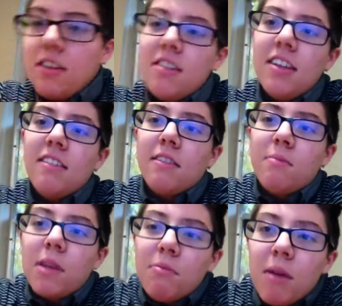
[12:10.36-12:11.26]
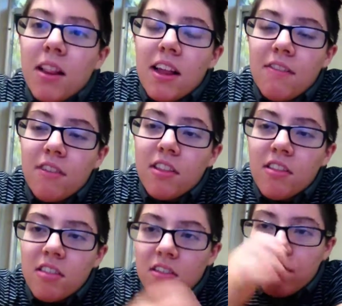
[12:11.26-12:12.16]
just like somebody in my life other
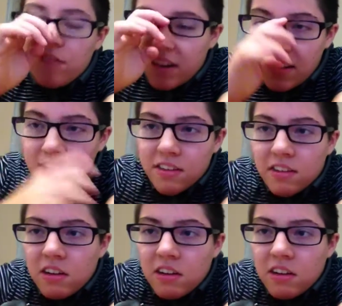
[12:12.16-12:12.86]
than friends